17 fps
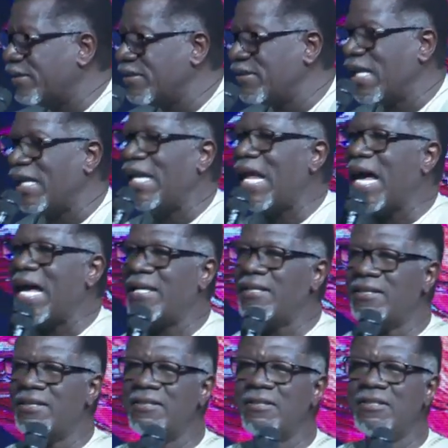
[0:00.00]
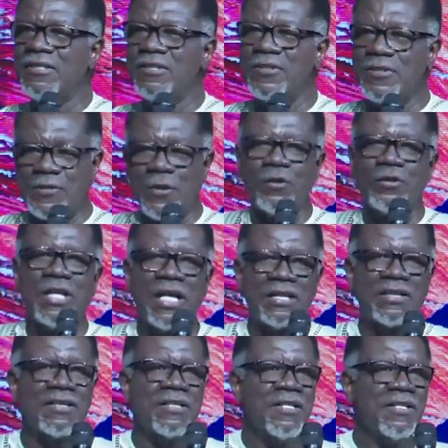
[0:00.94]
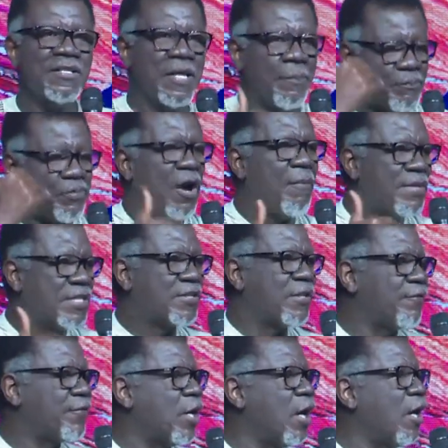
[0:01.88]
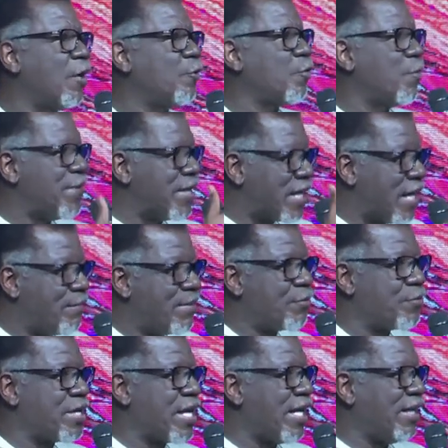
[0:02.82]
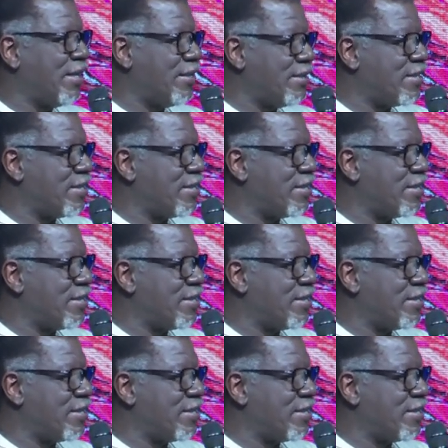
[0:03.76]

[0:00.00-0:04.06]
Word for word: the land so that the promise of God will become a reality.